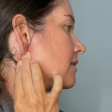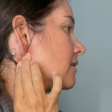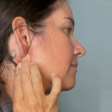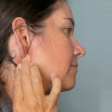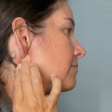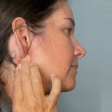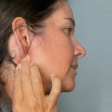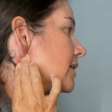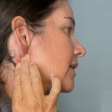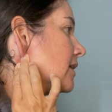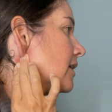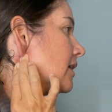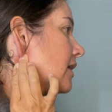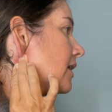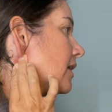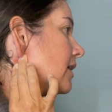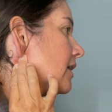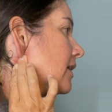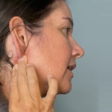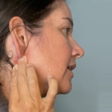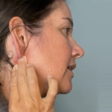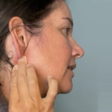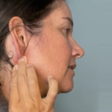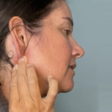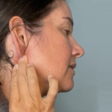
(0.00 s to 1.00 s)

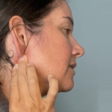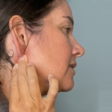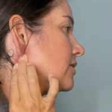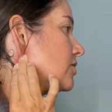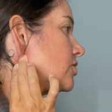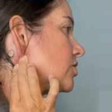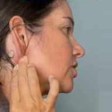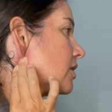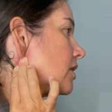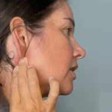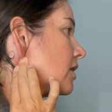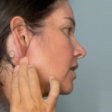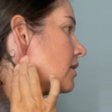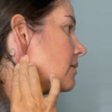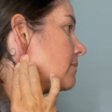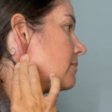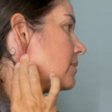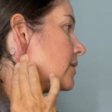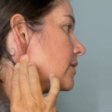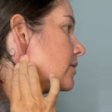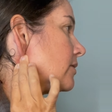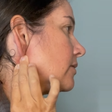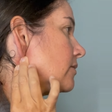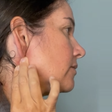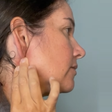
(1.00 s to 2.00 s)
behind the
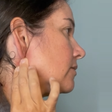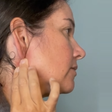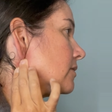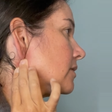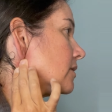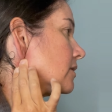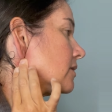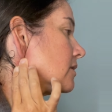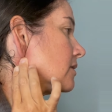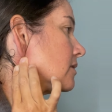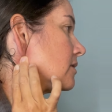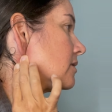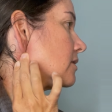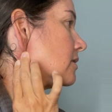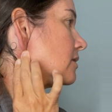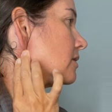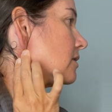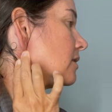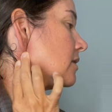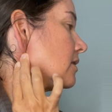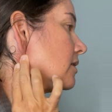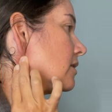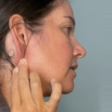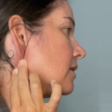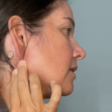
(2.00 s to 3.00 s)
jawbone
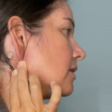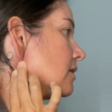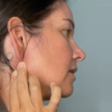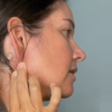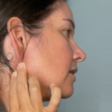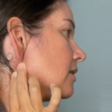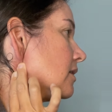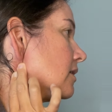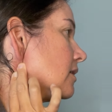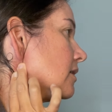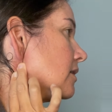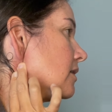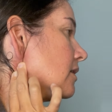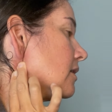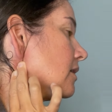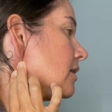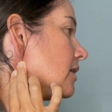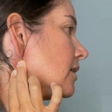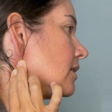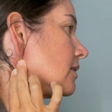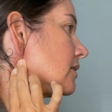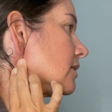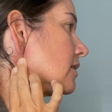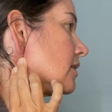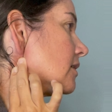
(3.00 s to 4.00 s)

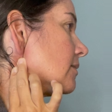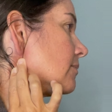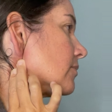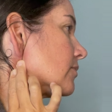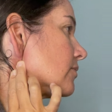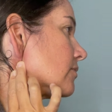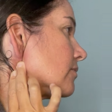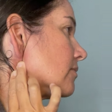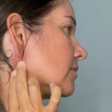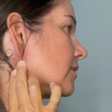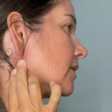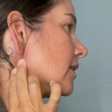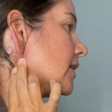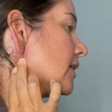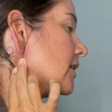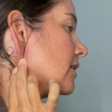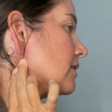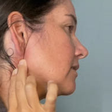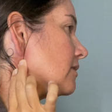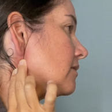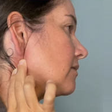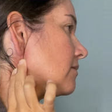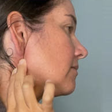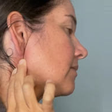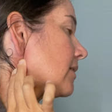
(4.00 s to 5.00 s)
and come right
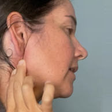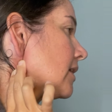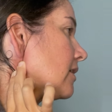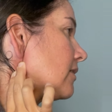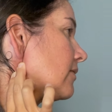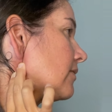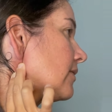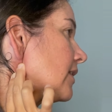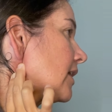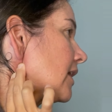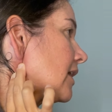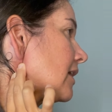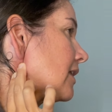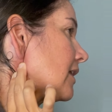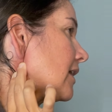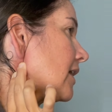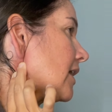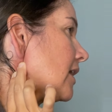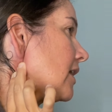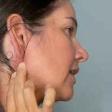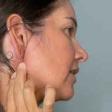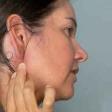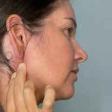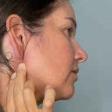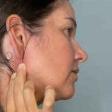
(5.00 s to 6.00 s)
around that
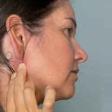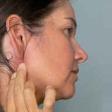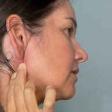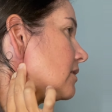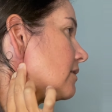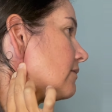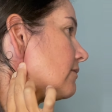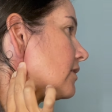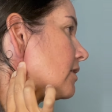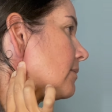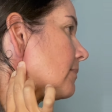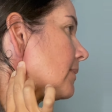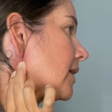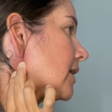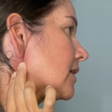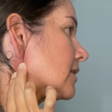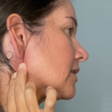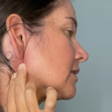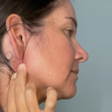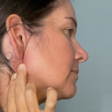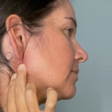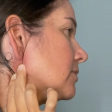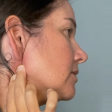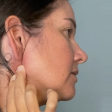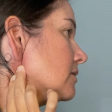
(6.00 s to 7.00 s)
angle of the
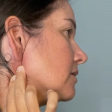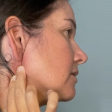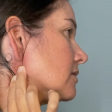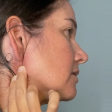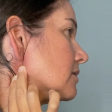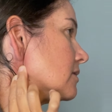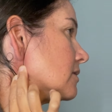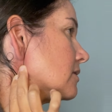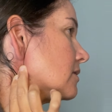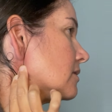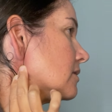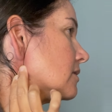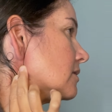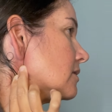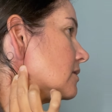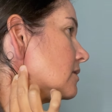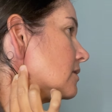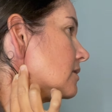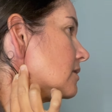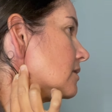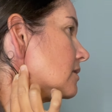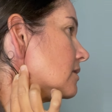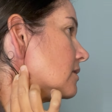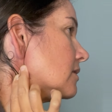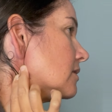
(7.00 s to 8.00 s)
mandible
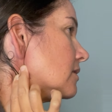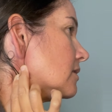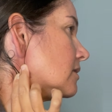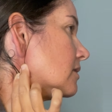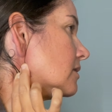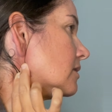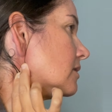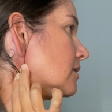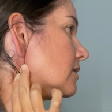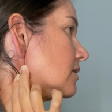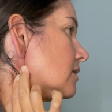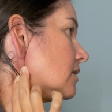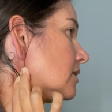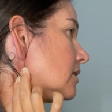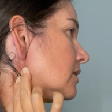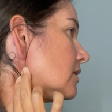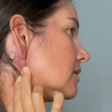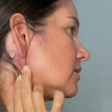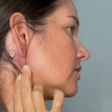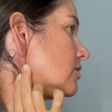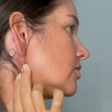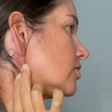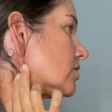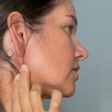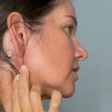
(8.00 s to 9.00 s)

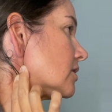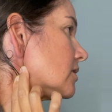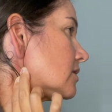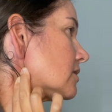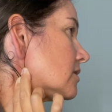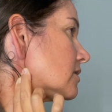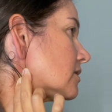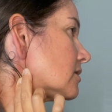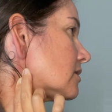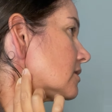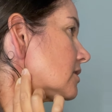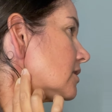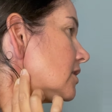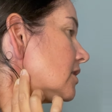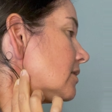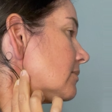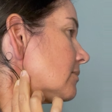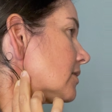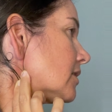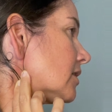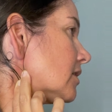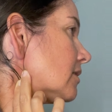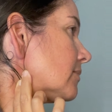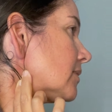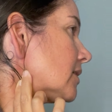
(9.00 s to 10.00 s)
and just keep
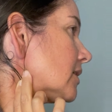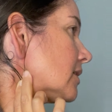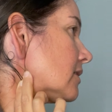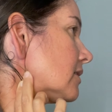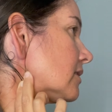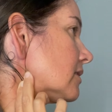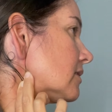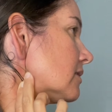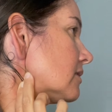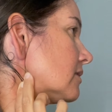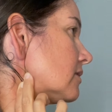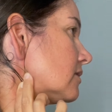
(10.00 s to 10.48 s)
coming,